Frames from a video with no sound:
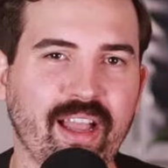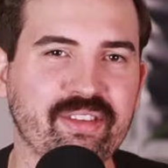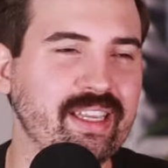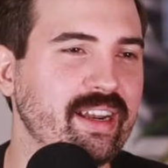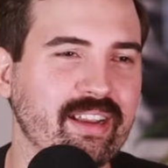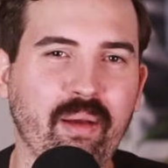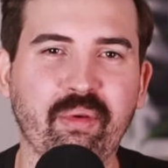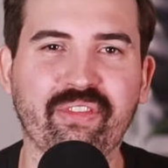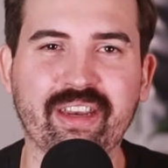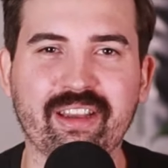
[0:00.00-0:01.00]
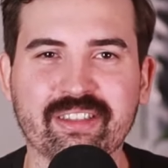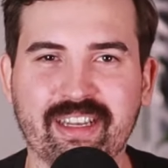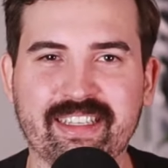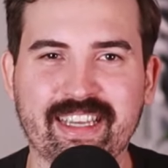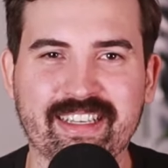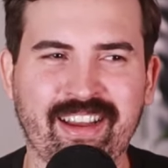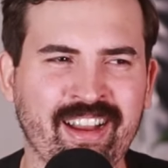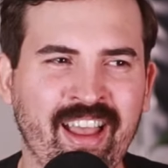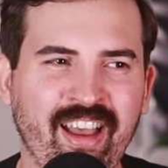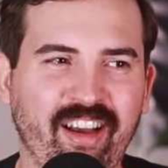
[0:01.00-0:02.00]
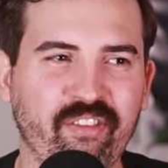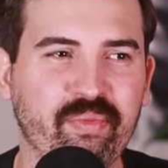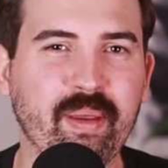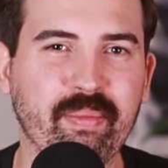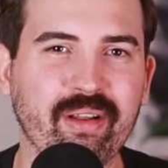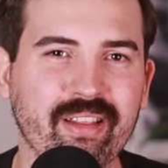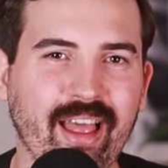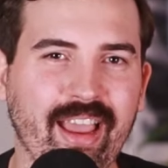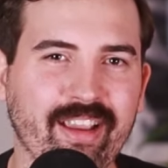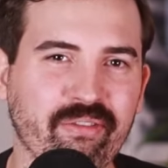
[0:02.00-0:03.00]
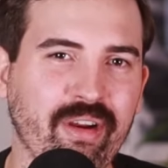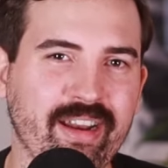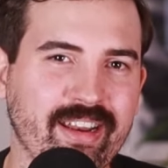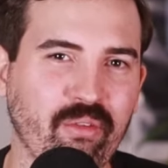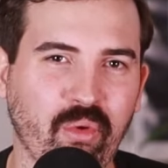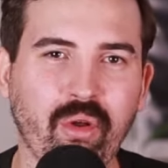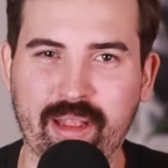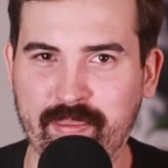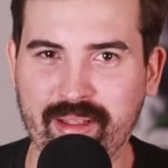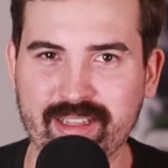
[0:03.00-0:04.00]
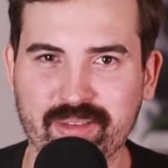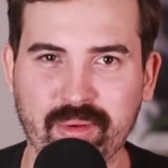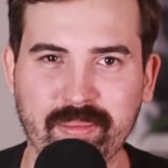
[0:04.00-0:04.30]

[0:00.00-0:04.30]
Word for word: I've seen a couple videos on TikTok of people like ready to roll up on this